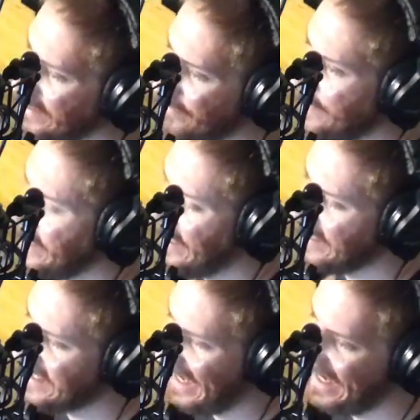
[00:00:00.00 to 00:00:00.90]
Maybe not
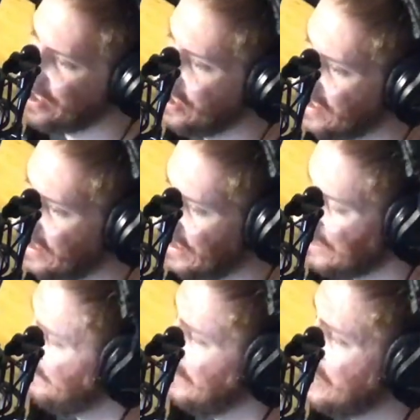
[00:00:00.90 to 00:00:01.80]
as anxious and
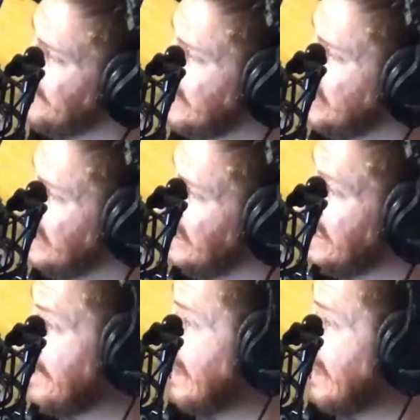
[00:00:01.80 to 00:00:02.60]
explosive as she is.